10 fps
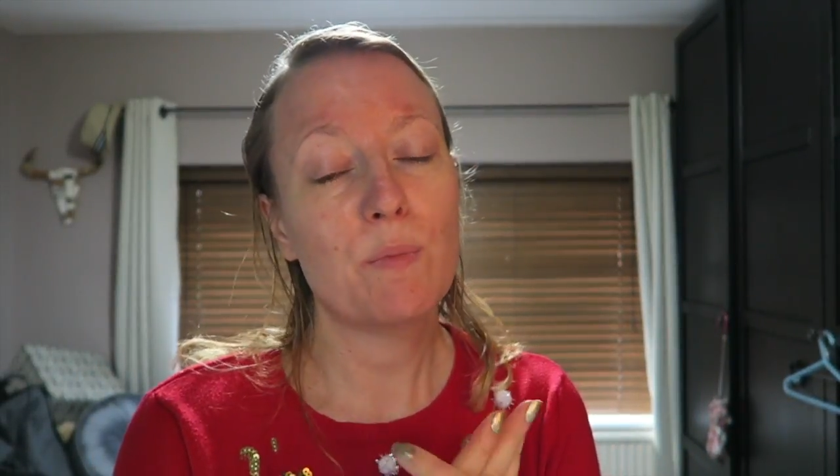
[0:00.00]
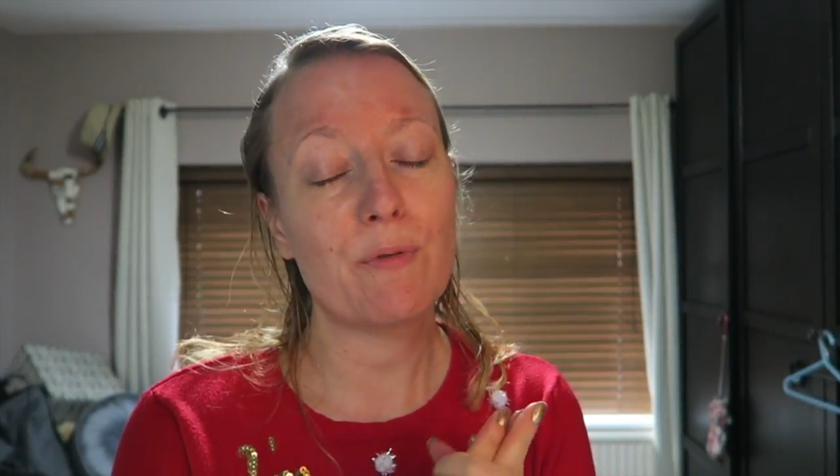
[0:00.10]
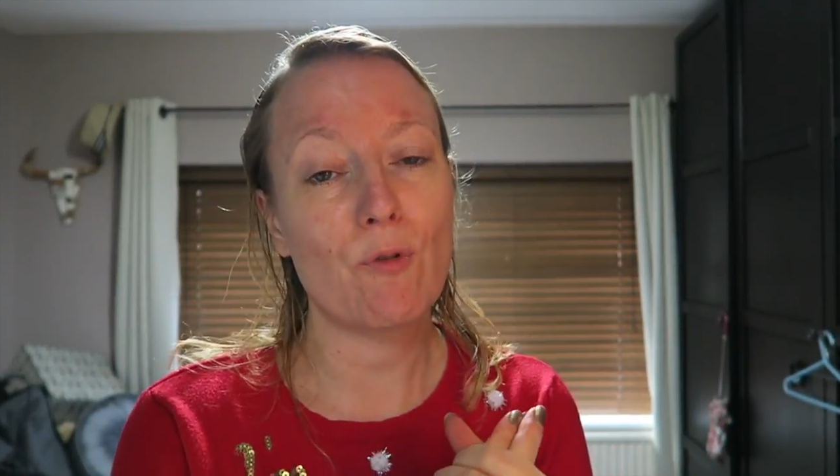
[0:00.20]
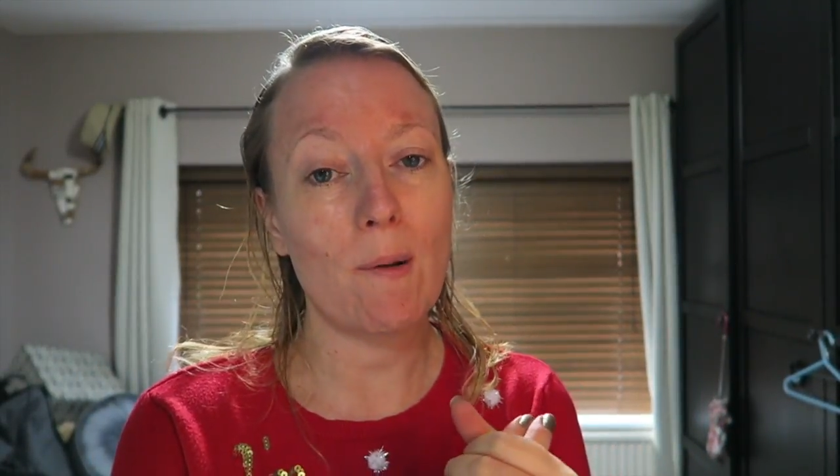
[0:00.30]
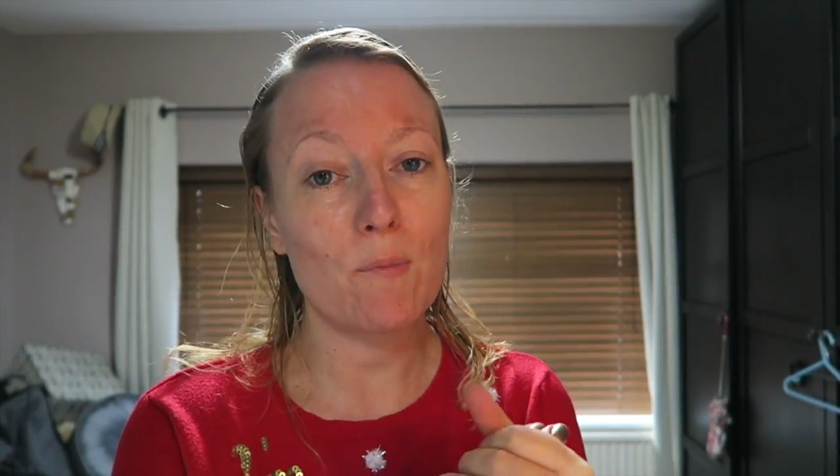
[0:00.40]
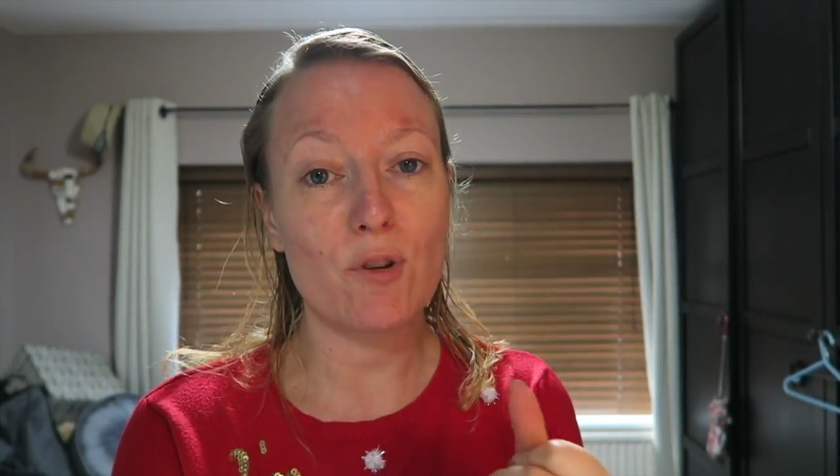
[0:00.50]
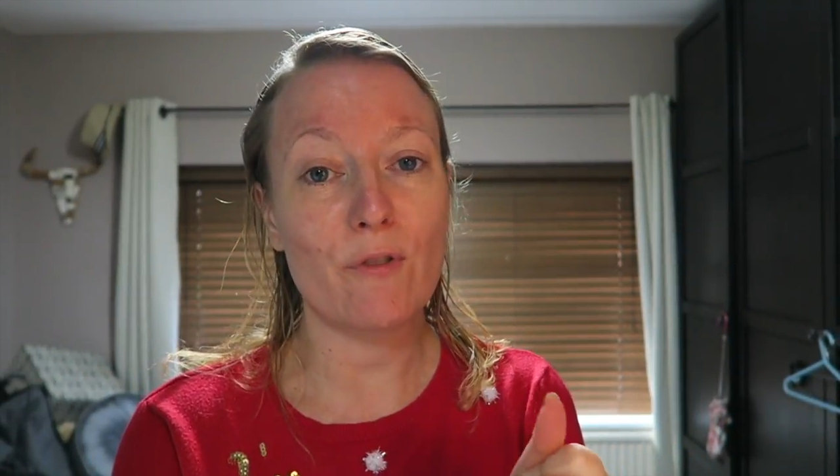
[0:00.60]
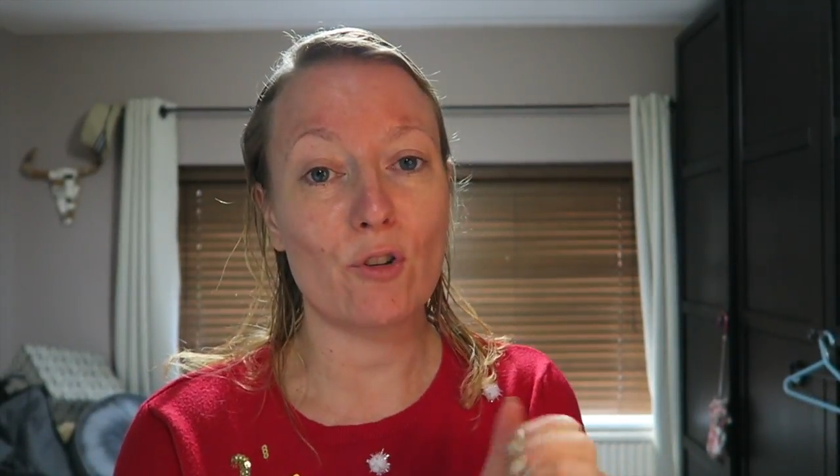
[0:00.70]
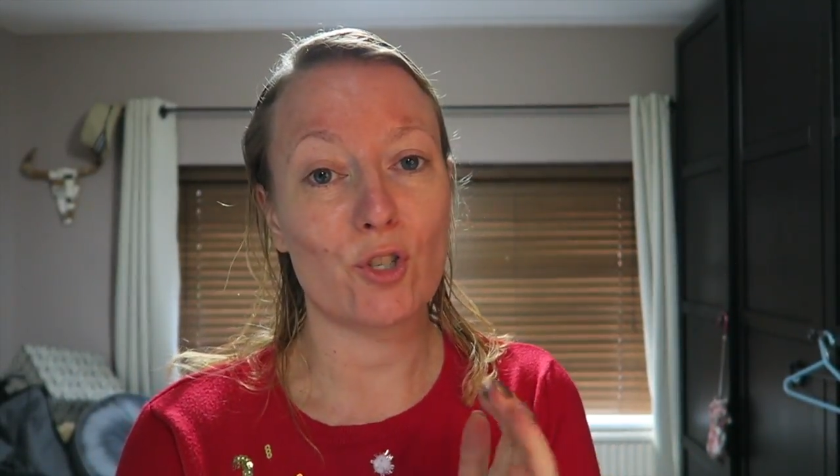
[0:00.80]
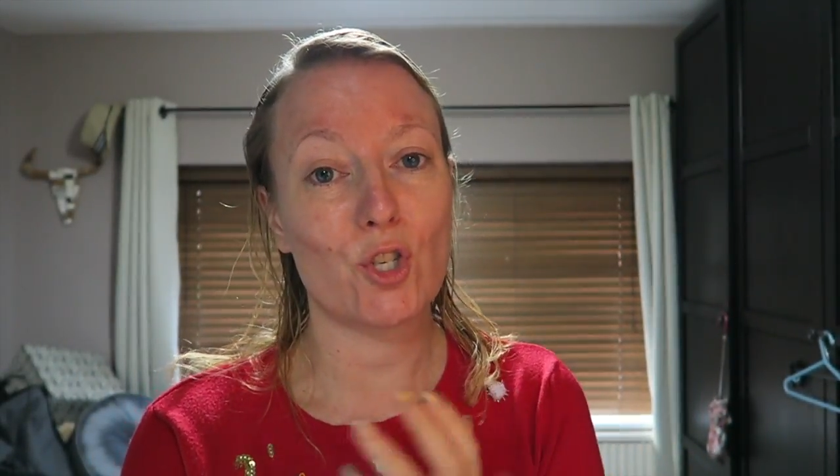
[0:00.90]
before I
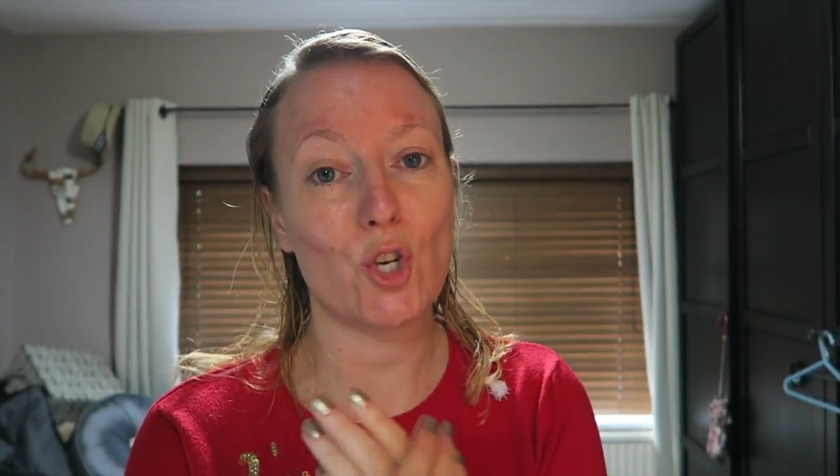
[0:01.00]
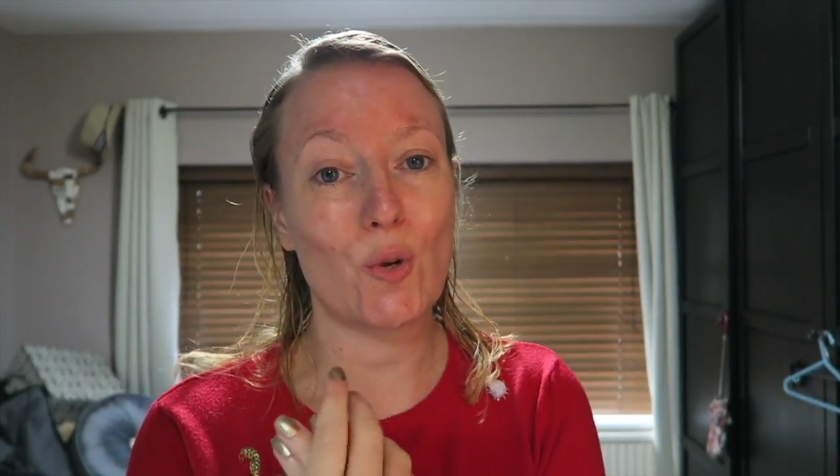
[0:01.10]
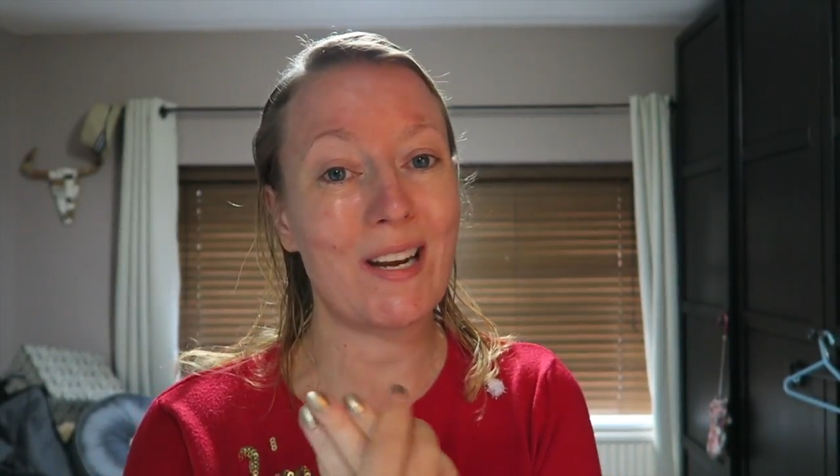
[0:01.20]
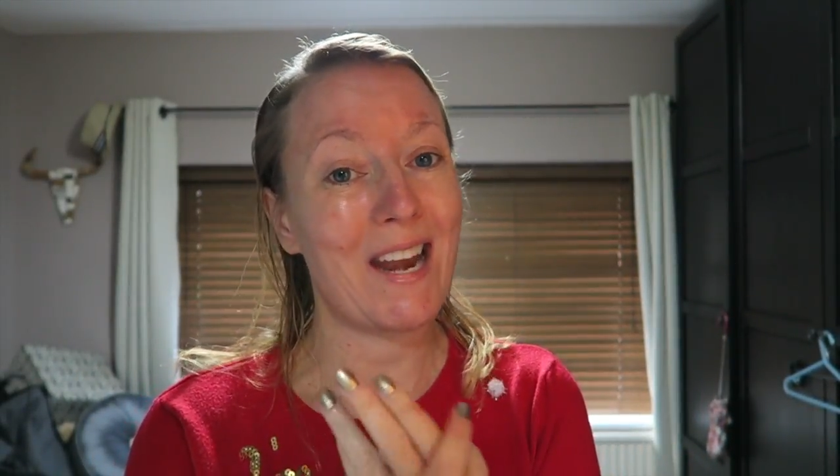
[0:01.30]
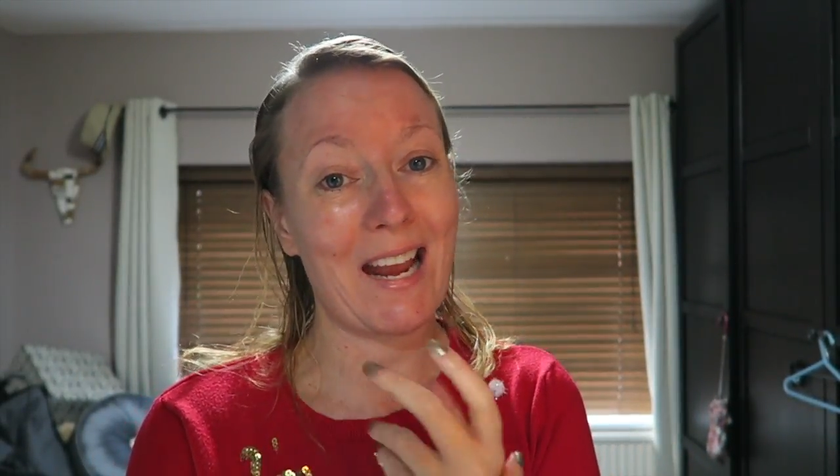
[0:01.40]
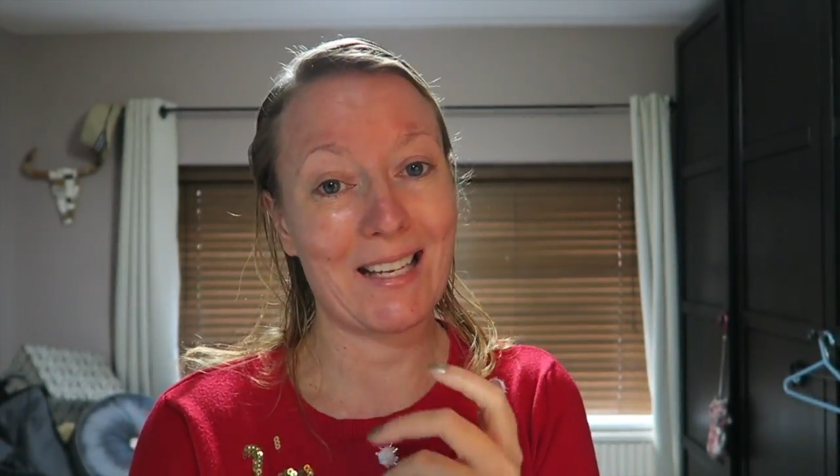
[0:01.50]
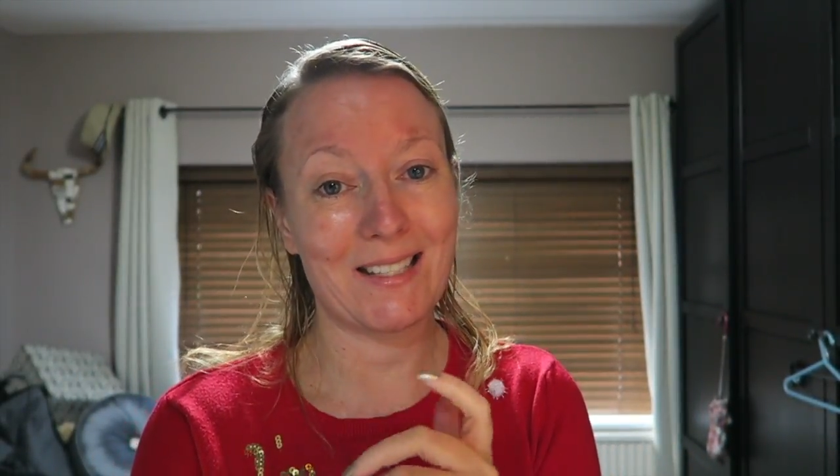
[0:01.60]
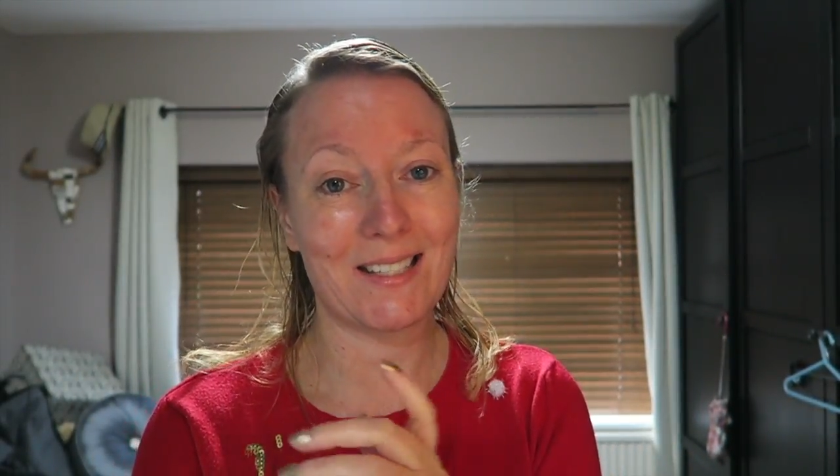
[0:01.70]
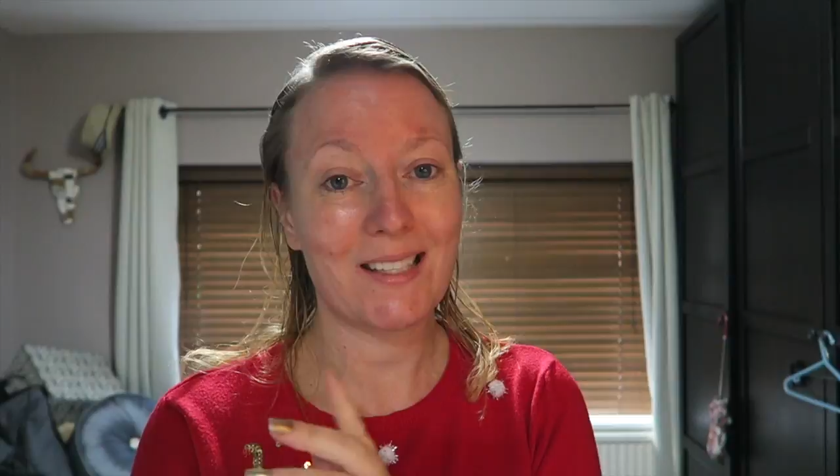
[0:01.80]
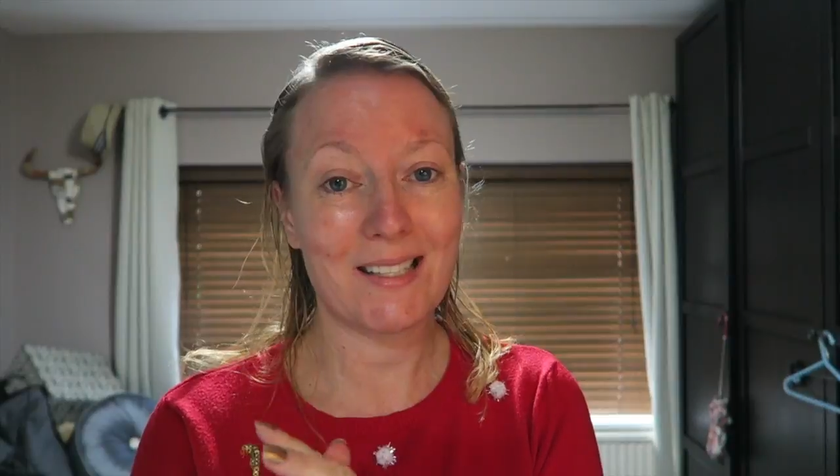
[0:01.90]
move on to
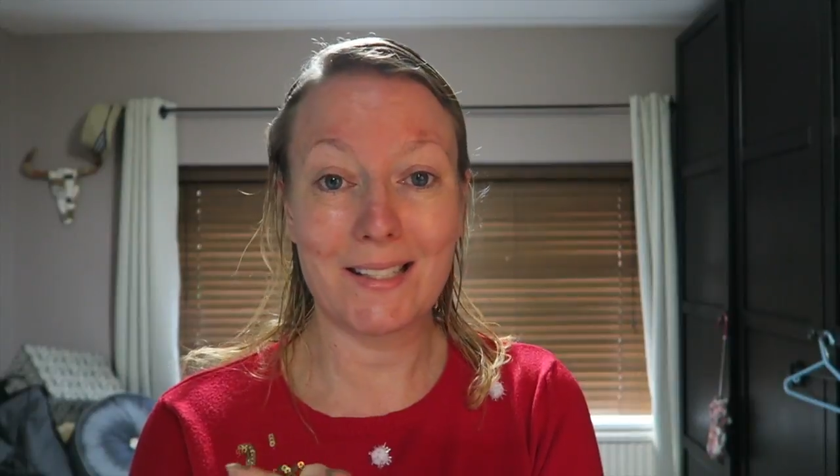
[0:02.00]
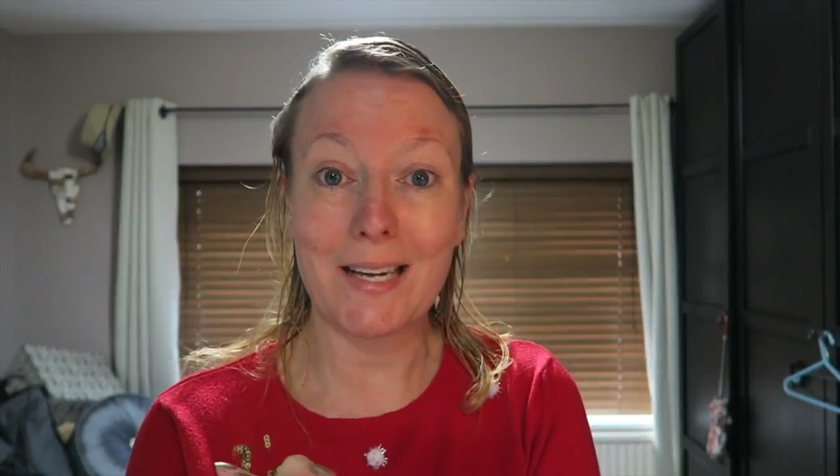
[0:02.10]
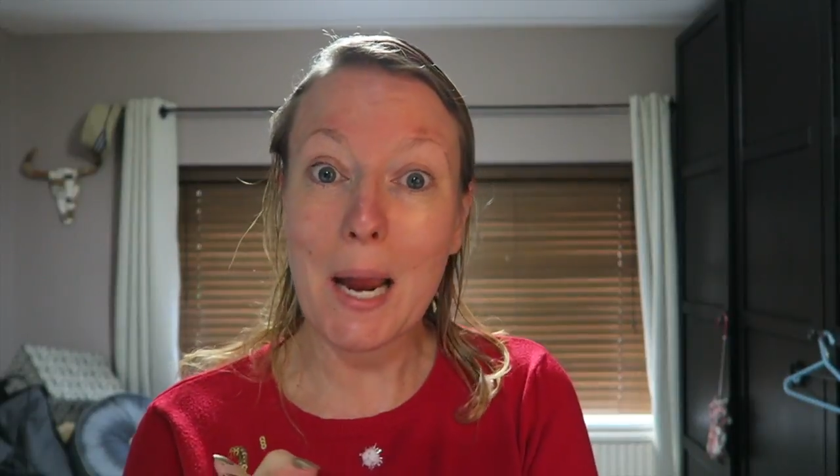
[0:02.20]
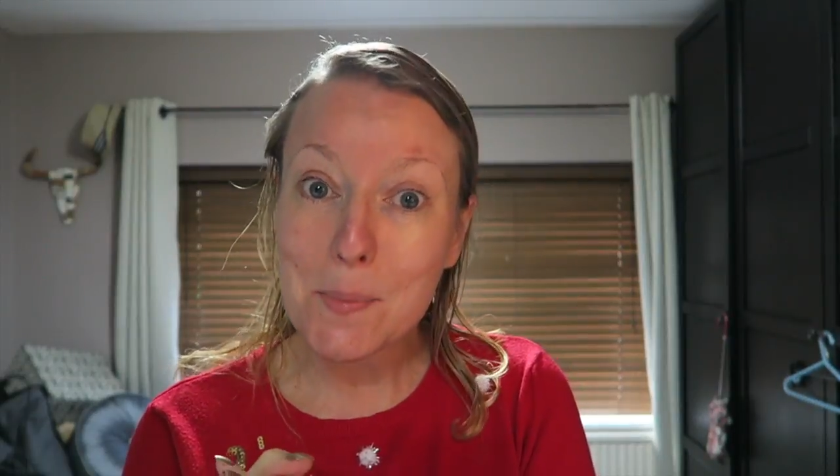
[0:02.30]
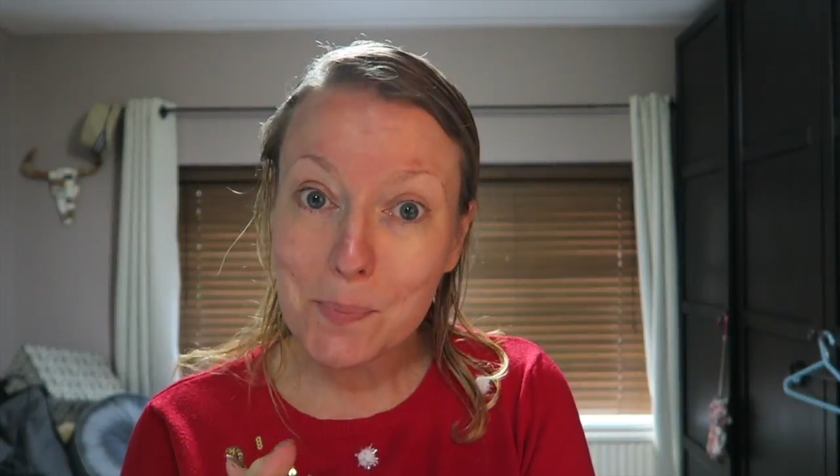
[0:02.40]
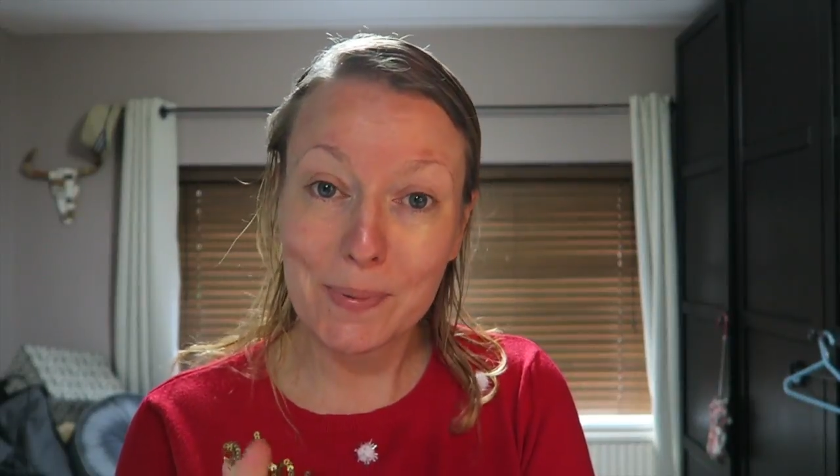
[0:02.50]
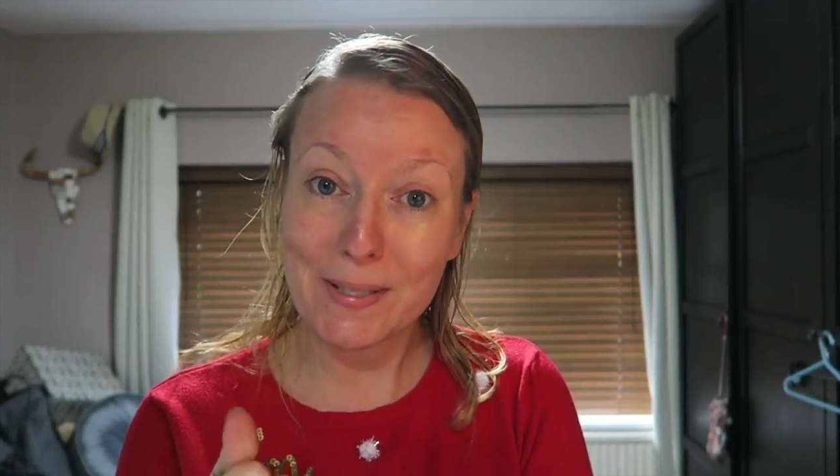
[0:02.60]
next steps.